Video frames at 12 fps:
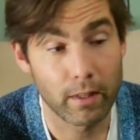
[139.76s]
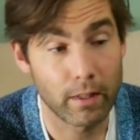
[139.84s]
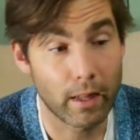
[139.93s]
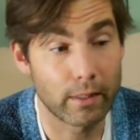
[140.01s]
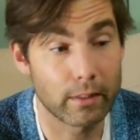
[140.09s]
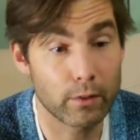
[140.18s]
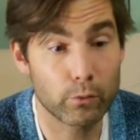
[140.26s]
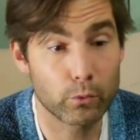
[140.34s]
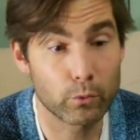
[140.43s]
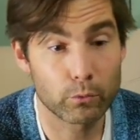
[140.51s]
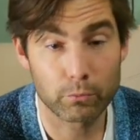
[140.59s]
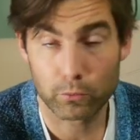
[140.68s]
And if
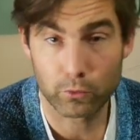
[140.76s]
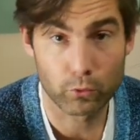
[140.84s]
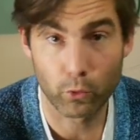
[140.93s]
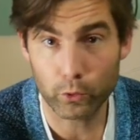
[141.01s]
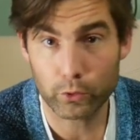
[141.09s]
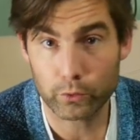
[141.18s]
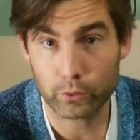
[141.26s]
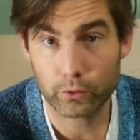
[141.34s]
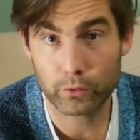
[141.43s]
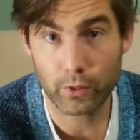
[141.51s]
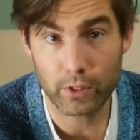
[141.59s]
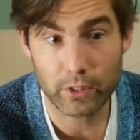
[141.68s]
you draw your
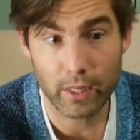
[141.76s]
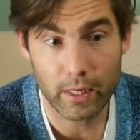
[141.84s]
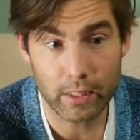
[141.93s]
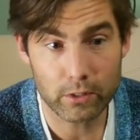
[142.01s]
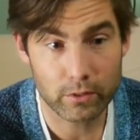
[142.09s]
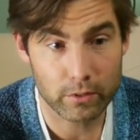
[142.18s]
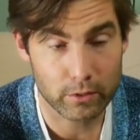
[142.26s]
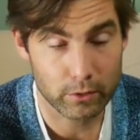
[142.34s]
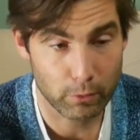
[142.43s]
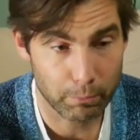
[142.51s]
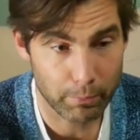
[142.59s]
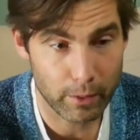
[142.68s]
Crazy 8's,
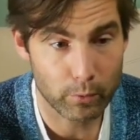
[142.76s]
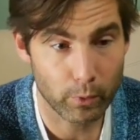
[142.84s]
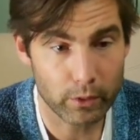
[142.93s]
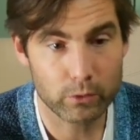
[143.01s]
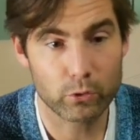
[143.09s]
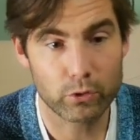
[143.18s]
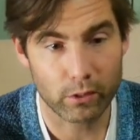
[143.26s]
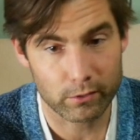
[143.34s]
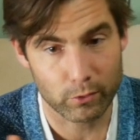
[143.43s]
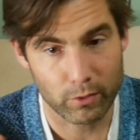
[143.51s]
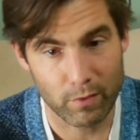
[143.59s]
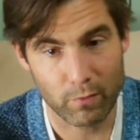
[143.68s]
you pick one, you start
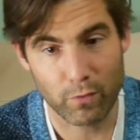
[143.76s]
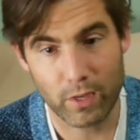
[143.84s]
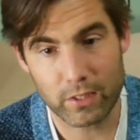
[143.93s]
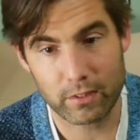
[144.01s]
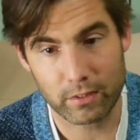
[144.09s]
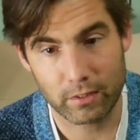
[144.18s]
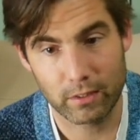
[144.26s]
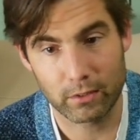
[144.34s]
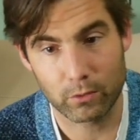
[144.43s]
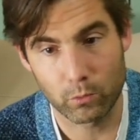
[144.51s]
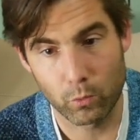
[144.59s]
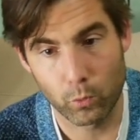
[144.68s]
to invest
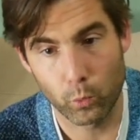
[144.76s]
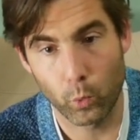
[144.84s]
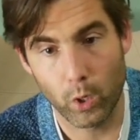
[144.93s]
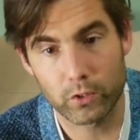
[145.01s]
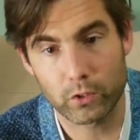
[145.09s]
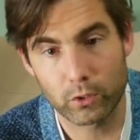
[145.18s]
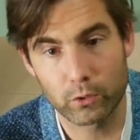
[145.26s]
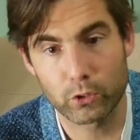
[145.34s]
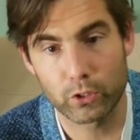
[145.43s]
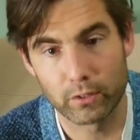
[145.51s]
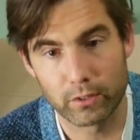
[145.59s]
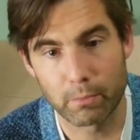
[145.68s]
into one
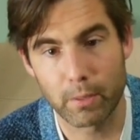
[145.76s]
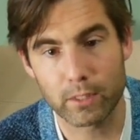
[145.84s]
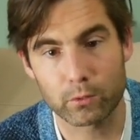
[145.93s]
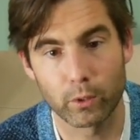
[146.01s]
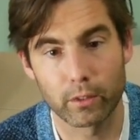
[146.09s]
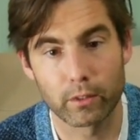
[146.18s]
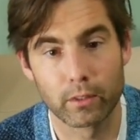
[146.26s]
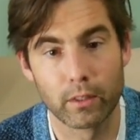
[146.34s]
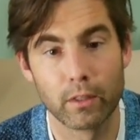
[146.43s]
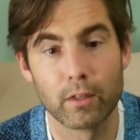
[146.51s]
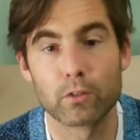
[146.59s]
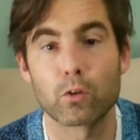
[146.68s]
solution, the best one.
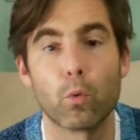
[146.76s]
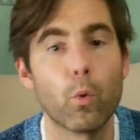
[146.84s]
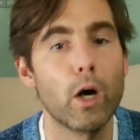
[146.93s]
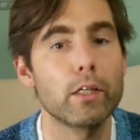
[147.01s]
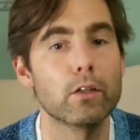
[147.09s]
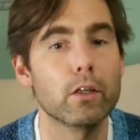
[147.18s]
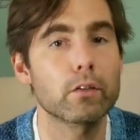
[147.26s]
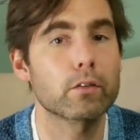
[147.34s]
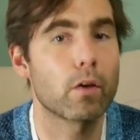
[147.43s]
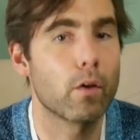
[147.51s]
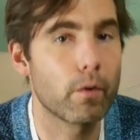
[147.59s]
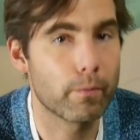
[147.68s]
So why
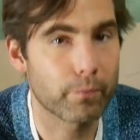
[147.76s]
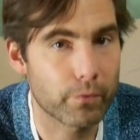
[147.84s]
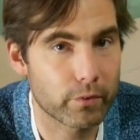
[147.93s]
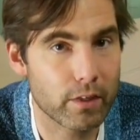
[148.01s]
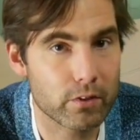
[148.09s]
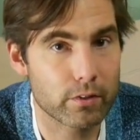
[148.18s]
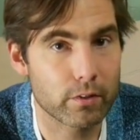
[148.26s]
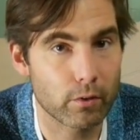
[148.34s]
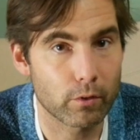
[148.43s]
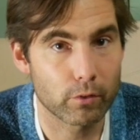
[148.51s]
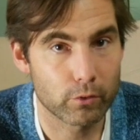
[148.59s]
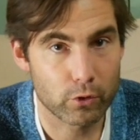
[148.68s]
not test
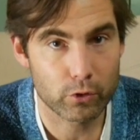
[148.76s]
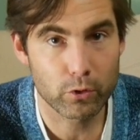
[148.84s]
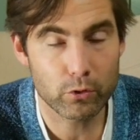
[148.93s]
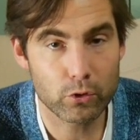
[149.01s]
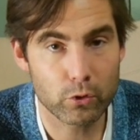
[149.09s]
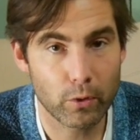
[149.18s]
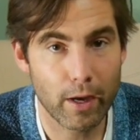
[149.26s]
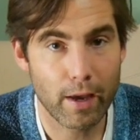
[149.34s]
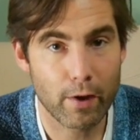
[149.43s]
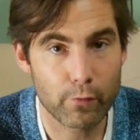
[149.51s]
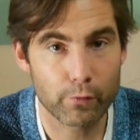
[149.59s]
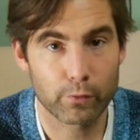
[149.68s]
the solutions you
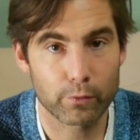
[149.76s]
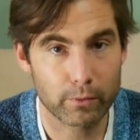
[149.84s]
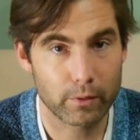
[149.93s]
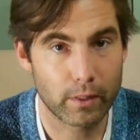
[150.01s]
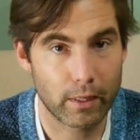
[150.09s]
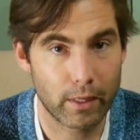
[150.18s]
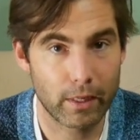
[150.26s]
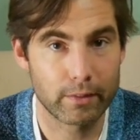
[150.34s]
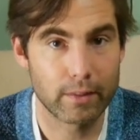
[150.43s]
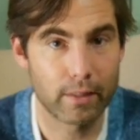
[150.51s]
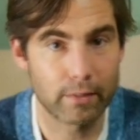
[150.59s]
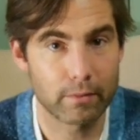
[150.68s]
have and
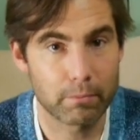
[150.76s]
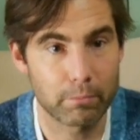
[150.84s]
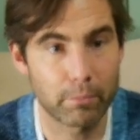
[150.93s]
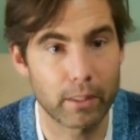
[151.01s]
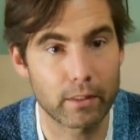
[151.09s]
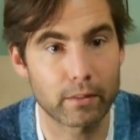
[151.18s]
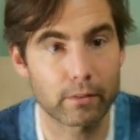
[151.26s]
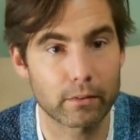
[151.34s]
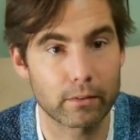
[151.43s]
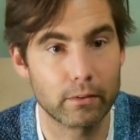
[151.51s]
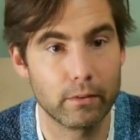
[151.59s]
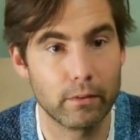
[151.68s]
then pick
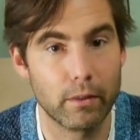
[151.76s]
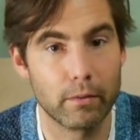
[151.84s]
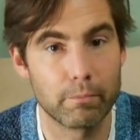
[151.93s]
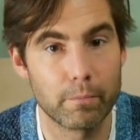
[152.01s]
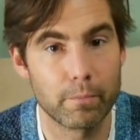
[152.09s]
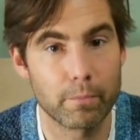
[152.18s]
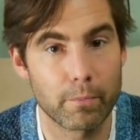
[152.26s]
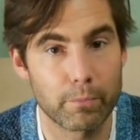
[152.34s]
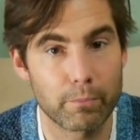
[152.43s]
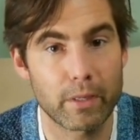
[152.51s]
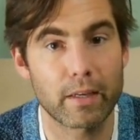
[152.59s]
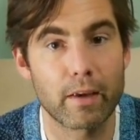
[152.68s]

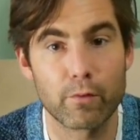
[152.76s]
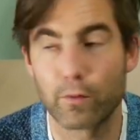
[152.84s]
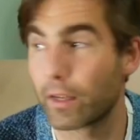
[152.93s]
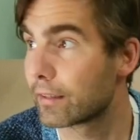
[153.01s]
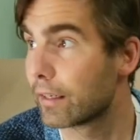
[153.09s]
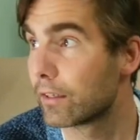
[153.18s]
a validated